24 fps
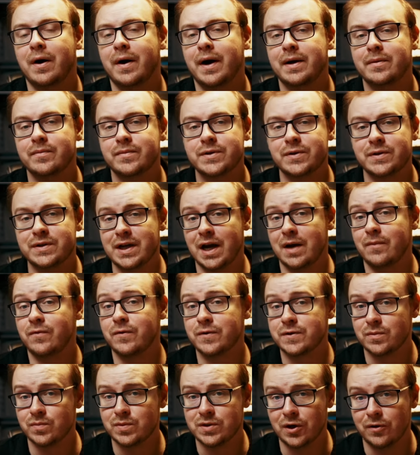All right, so time for
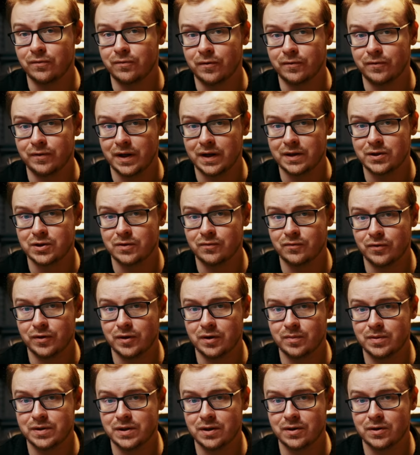some self-reflection,
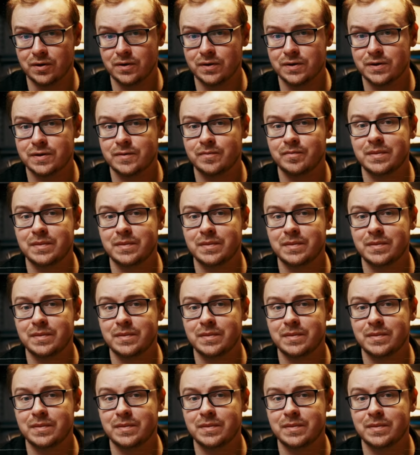freedom seekers.